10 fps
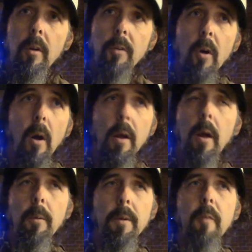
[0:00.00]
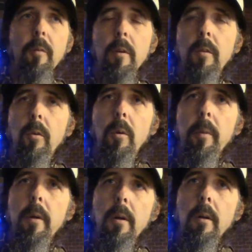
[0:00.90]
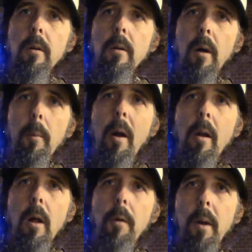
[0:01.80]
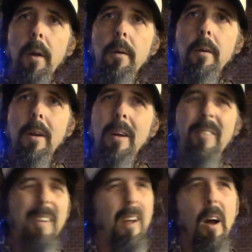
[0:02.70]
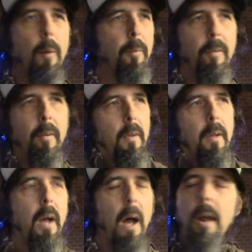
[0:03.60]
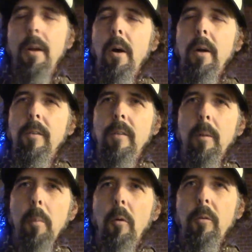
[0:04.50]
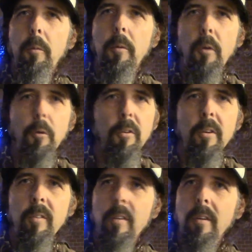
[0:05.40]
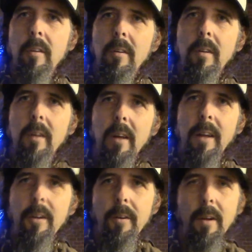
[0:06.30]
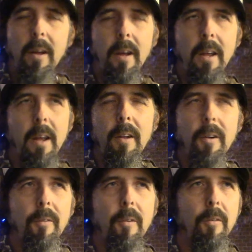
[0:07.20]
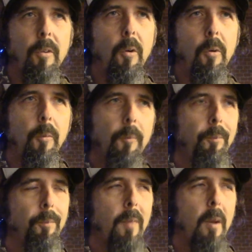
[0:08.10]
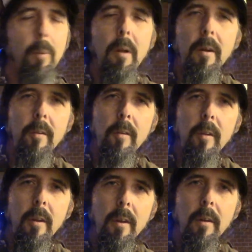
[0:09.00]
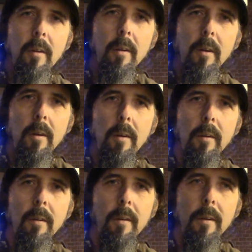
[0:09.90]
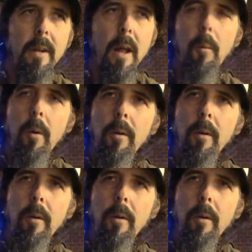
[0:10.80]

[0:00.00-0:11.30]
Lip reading: So I would definitely enjoy being a monologue writer. Sitcoms, I don't know. I just think most of them are so cheesy, and they're so playing to the network.